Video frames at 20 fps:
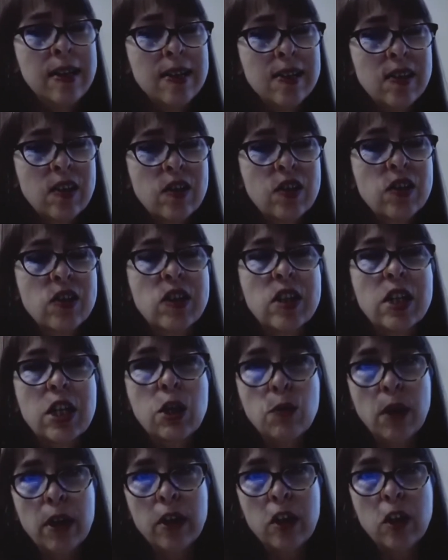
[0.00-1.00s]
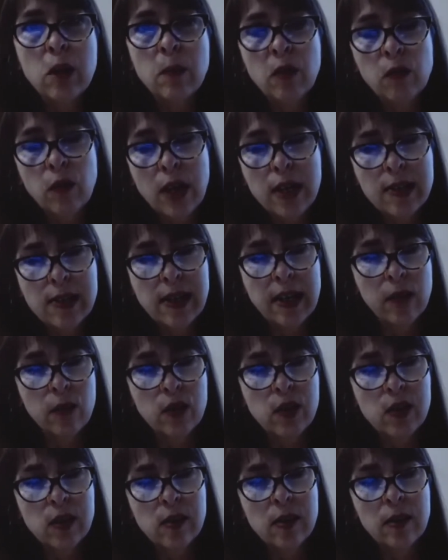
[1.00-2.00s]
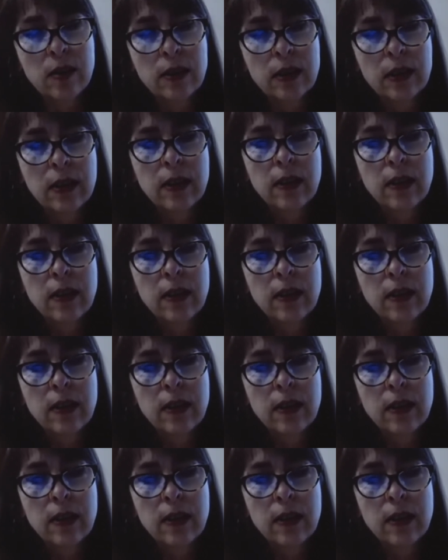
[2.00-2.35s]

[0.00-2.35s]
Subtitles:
such as the UN Human Rights Council,